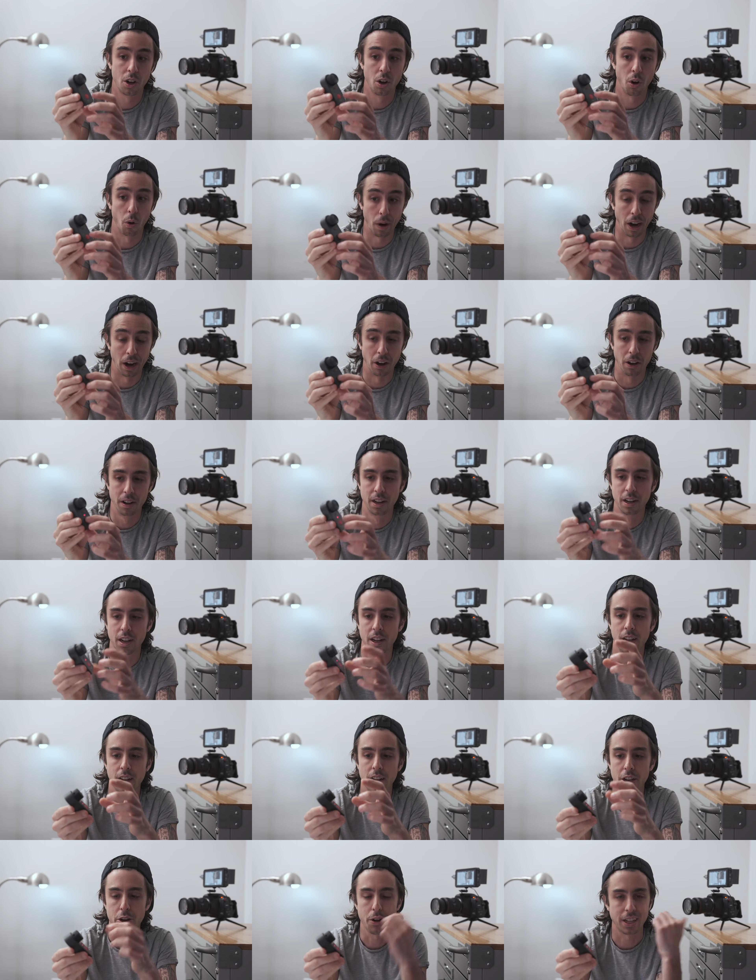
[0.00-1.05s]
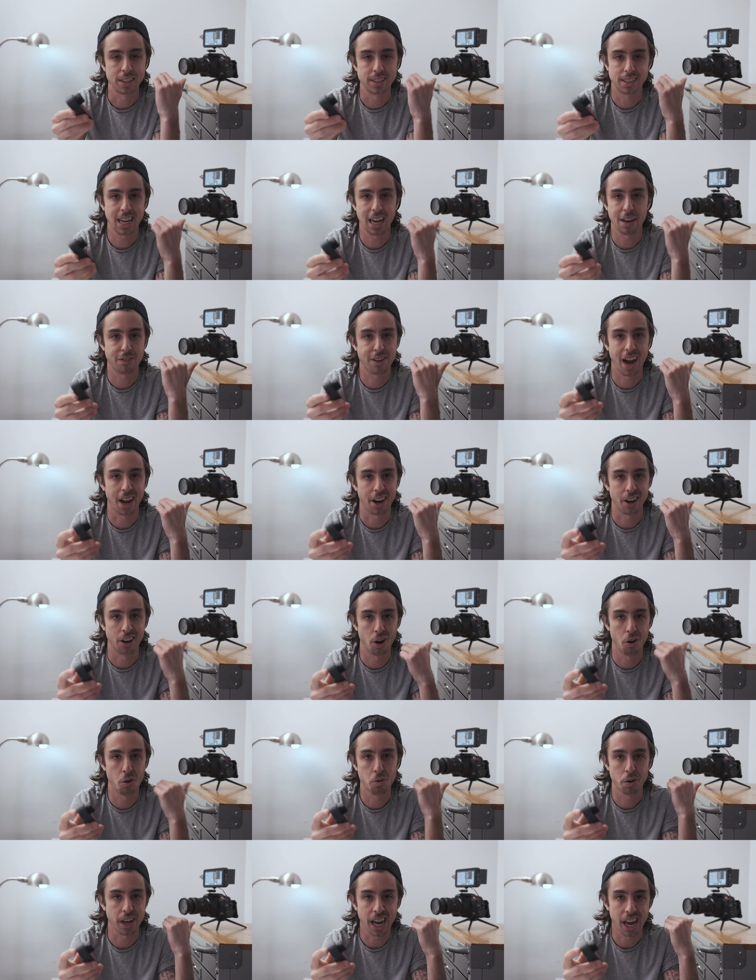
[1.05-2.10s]
Well, you can see I've got
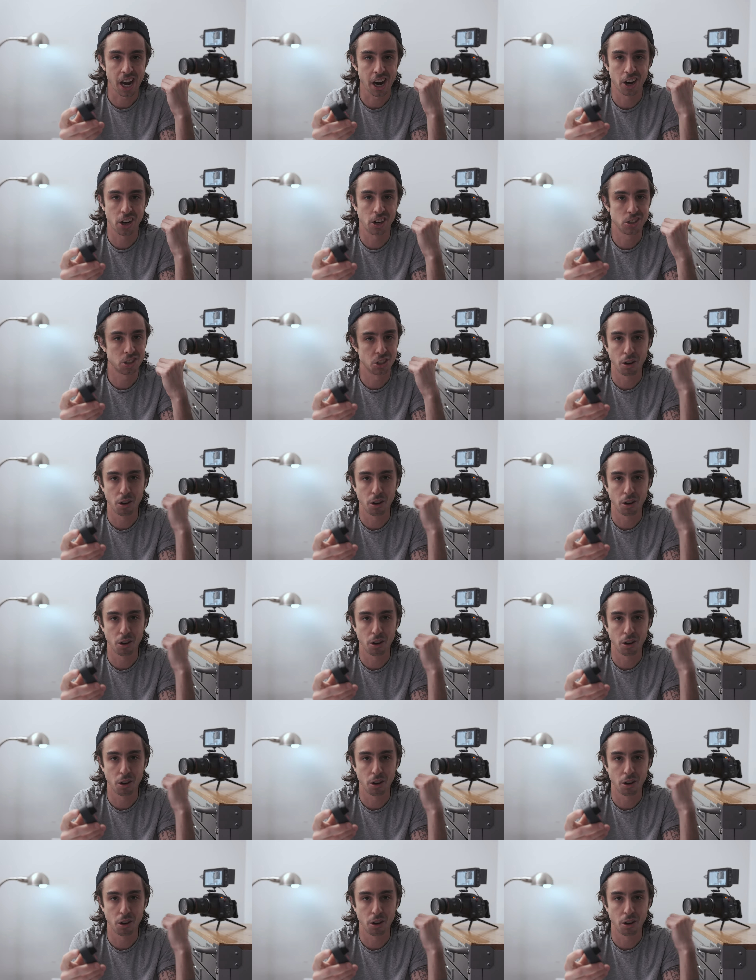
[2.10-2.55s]
no gears,